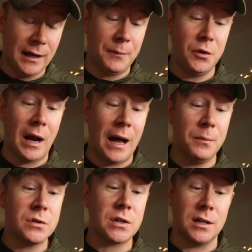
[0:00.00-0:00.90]
Damn, dude,
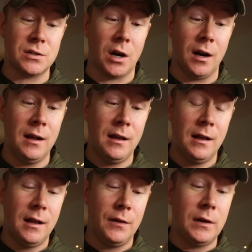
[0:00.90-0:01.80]
I'm just gonna start.
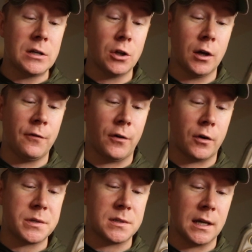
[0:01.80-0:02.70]
If you guys are looking for
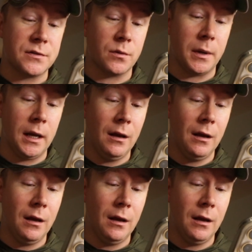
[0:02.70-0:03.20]
Christmas gifts for me,